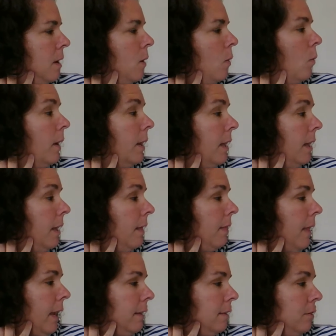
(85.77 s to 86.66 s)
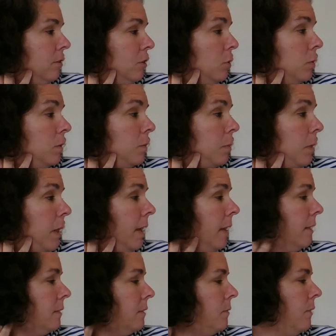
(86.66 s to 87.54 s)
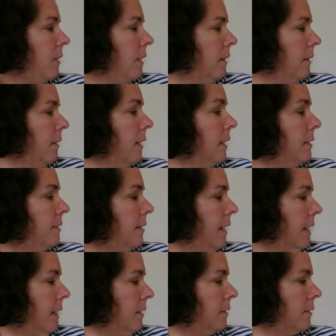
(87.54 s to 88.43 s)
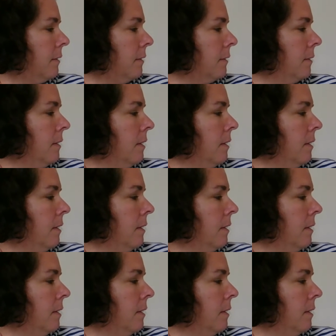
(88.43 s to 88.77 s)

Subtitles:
What he liked to do was play his fiddle and dance.